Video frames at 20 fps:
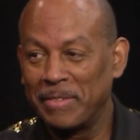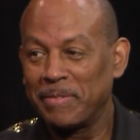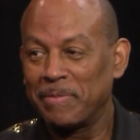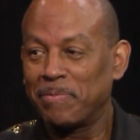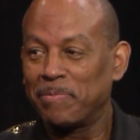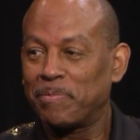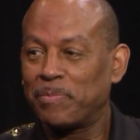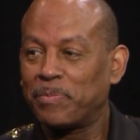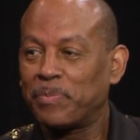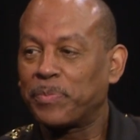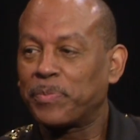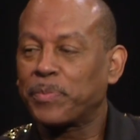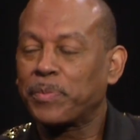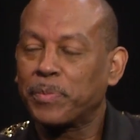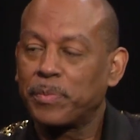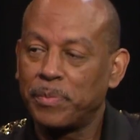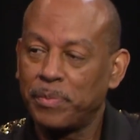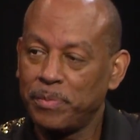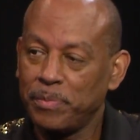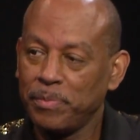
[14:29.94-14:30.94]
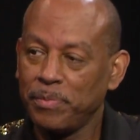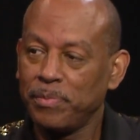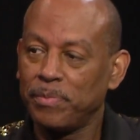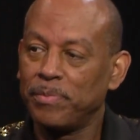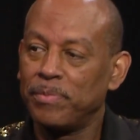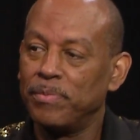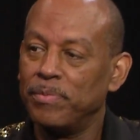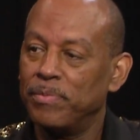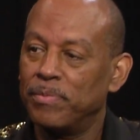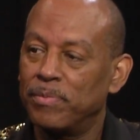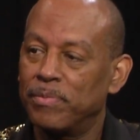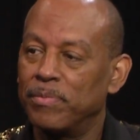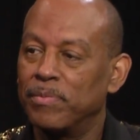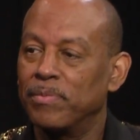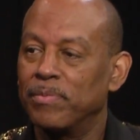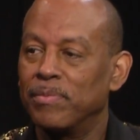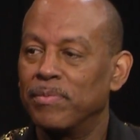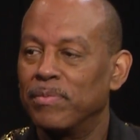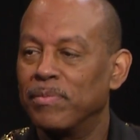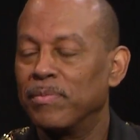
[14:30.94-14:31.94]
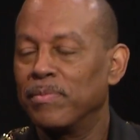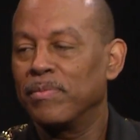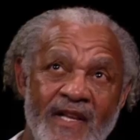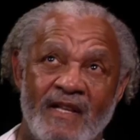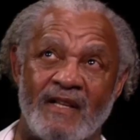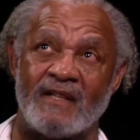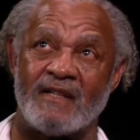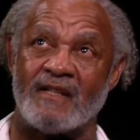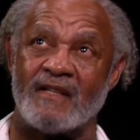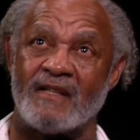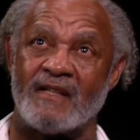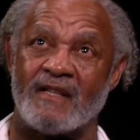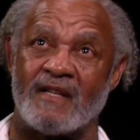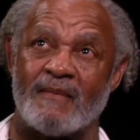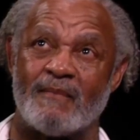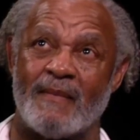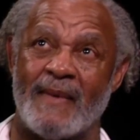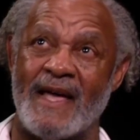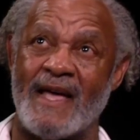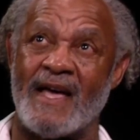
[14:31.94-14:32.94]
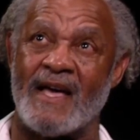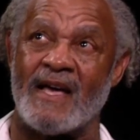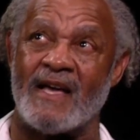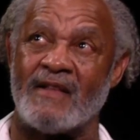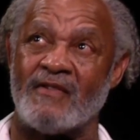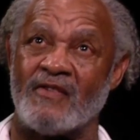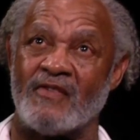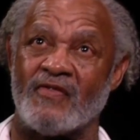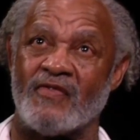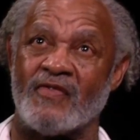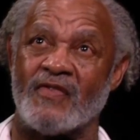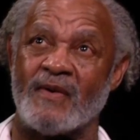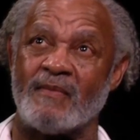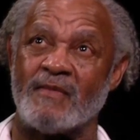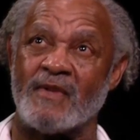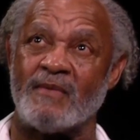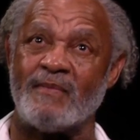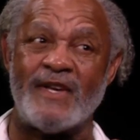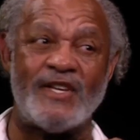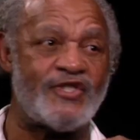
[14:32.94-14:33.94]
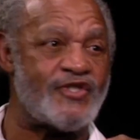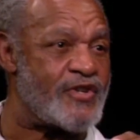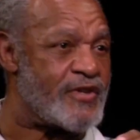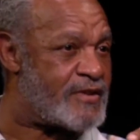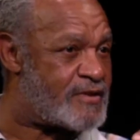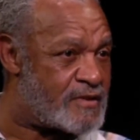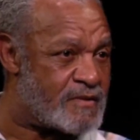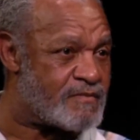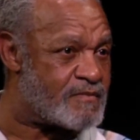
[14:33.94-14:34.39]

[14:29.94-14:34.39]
because see, we can't separate the man from the mission.